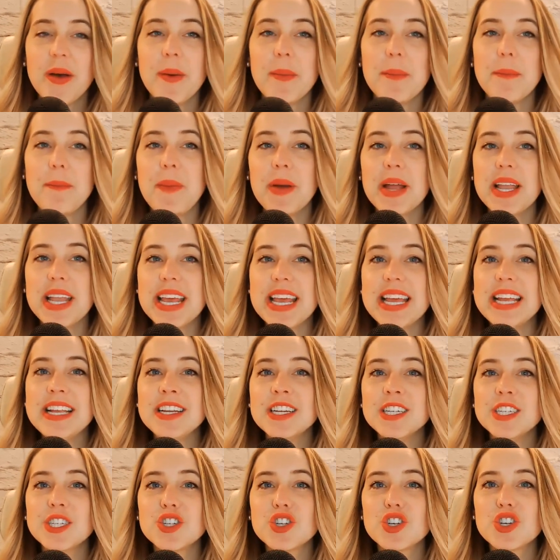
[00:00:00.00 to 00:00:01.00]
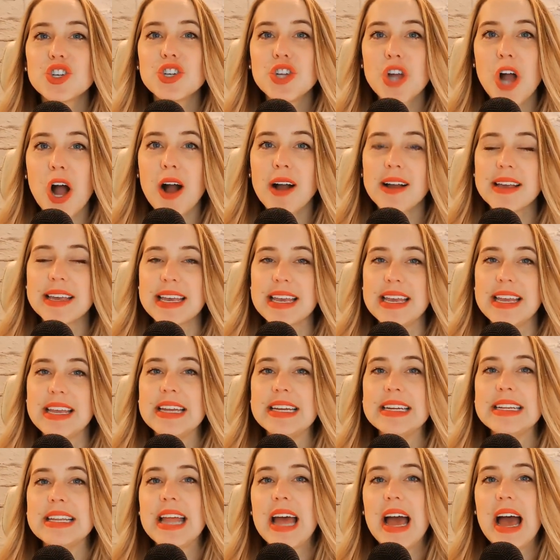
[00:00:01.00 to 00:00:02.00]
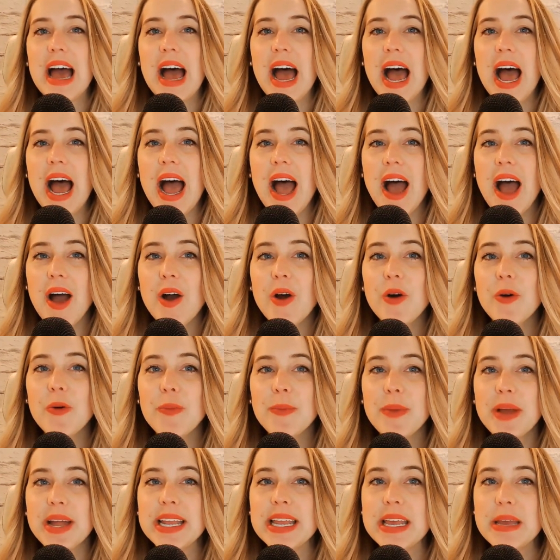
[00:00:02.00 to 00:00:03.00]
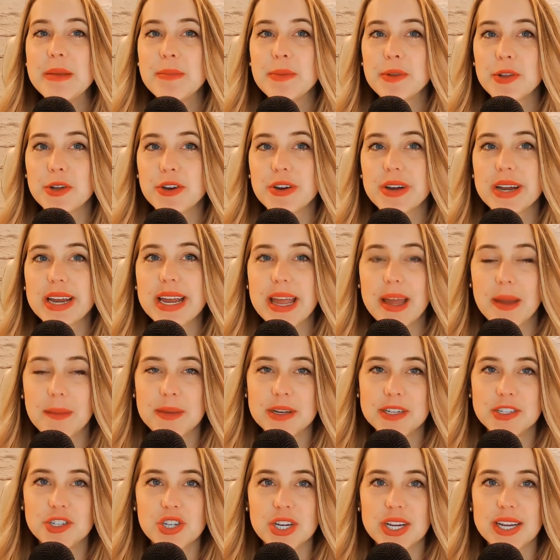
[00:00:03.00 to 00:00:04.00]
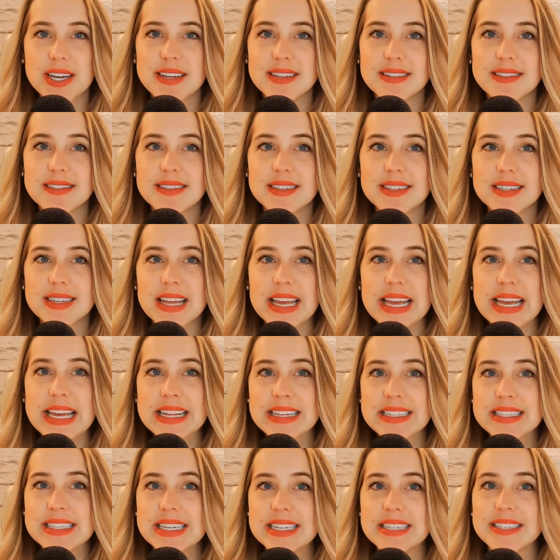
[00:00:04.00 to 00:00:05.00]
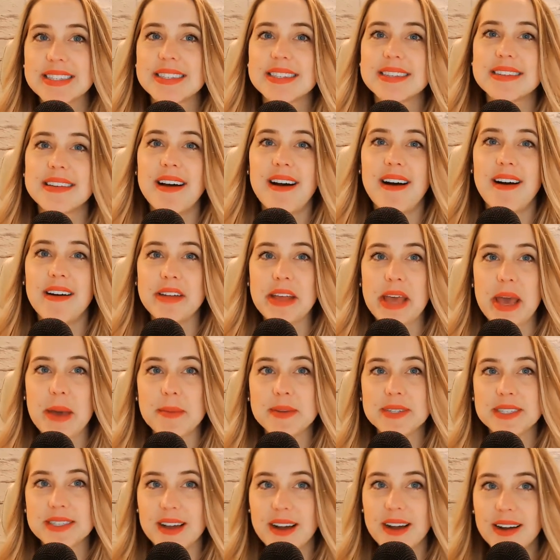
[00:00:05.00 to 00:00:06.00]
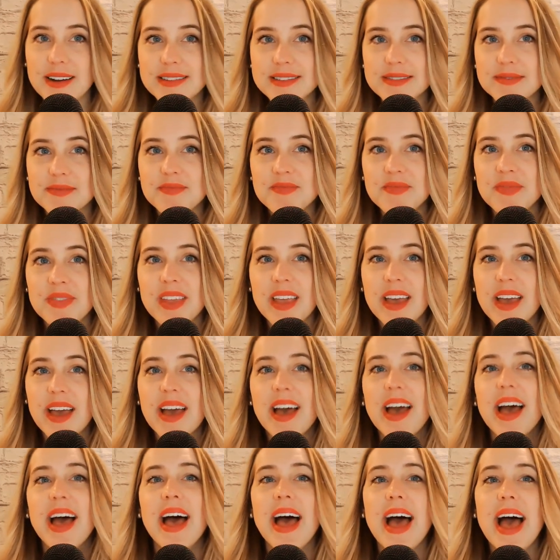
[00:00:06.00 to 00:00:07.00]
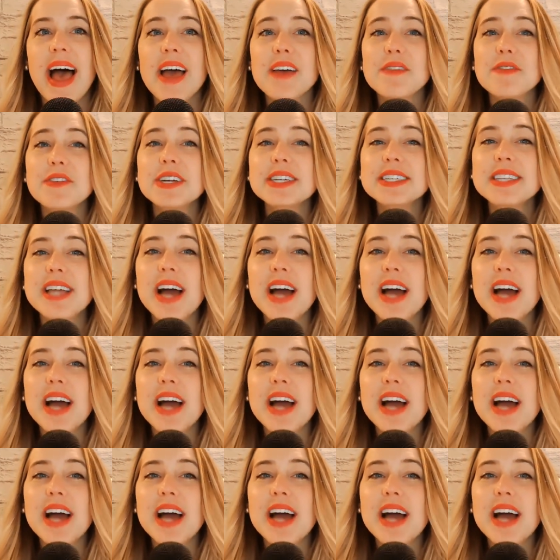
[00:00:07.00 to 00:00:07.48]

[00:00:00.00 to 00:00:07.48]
but it is shocking how many blurry images exist on Amazon. Every